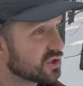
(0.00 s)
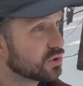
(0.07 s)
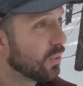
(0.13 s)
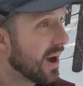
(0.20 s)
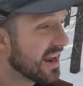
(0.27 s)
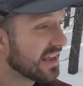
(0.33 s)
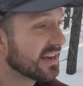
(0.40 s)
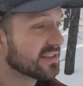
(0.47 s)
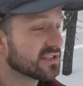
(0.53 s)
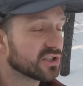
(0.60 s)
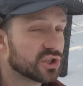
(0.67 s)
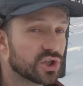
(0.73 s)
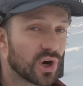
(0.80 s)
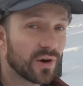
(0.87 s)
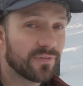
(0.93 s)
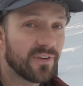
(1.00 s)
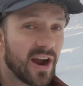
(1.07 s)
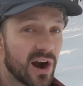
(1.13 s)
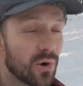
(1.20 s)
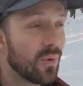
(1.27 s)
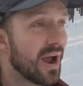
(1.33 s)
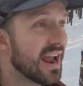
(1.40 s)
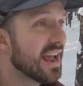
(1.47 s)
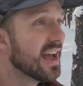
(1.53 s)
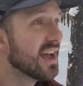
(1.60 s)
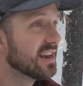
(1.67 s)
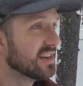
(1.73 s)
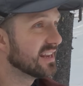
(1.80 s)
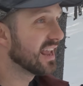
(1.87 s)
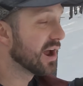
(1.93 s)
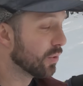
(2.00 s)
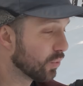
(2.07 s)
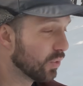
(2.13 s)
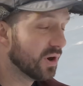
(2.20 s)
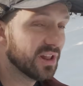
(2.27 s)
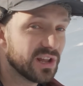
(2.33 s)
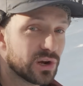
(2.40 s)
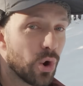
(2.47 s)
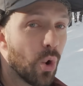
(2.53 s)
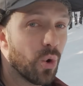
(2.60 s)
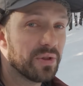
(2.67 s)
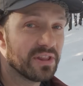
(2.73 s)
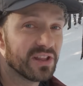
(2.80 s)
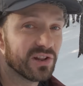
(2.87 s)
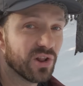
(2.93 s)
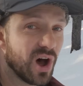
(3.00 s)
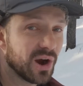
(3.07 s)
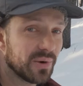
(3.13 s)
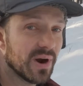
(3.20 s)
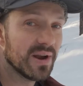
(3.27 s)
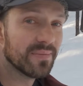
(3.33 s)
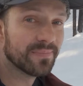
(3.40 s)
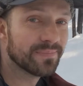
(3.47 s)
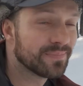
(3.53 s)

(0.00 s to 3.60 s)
sweating is a surefire way to get really cold in the long run.